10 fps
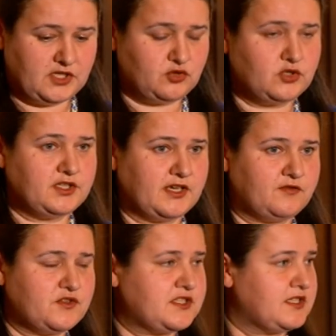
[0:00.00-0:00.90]
We are doing
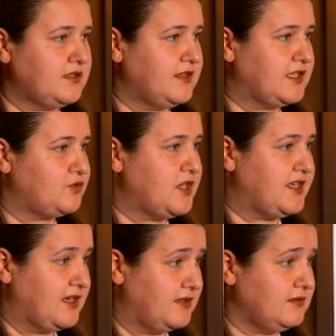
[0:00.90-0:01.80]
everything that
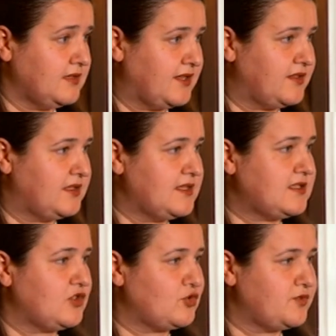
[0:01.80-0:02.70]
we can under
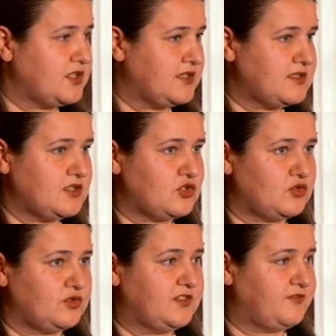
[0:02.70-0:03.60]
these circumstances
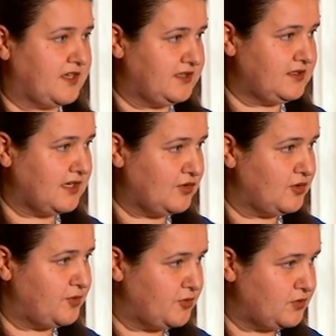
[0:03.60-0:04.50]
to defend
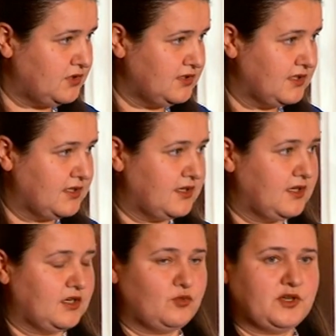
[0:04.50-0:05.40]
our people.
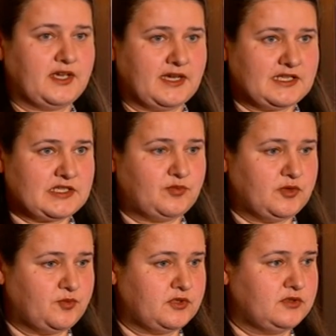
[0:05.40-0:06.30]
We ask
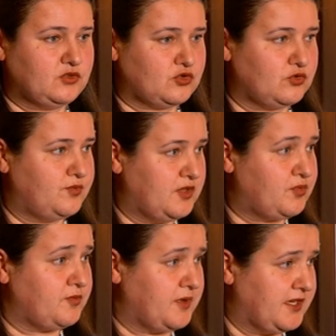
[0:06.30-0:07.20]
people to
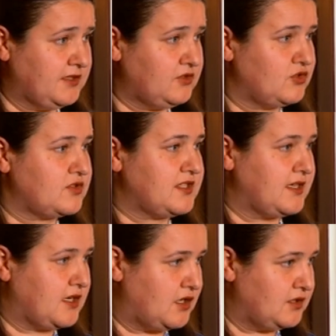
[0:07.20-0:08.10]
be prepared, to
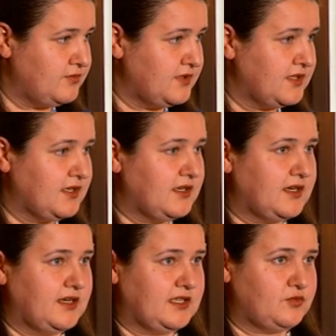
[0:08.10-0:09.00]
stay calm,
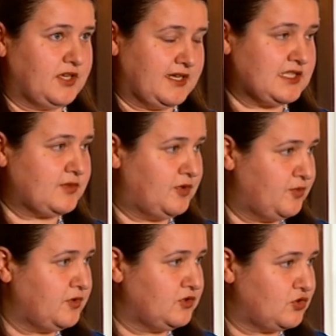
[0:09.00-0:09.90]
and we ask
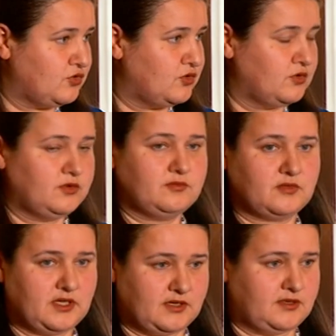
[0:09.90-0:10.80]
people to
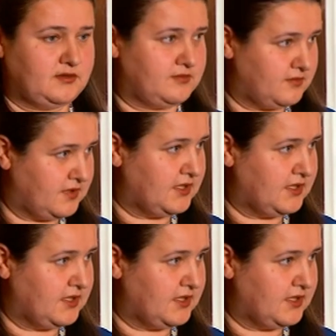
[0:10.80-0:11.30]
uh,